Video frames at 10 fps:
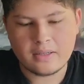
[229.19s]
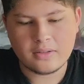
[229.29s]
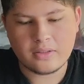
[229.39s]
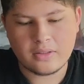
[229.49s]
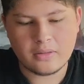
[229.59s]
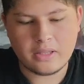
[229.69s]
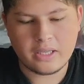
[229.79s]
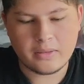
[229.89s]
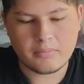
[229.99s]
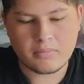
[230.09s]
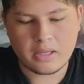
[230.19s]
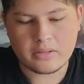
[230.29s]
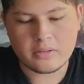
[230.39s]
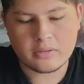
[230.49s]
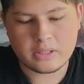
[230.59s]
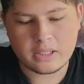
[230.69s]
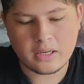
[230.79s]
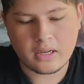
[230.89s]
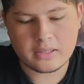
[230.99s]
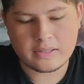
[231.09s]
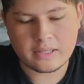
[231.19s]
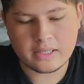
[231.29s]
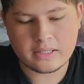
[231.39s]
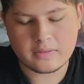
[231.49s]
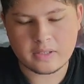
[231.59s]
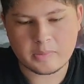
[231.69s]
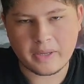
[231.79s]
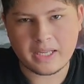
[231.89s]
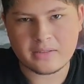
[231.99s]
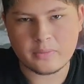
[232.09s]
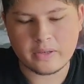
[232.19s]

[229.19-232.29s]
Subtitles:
The Madara Uchiha Sage of Six Pass,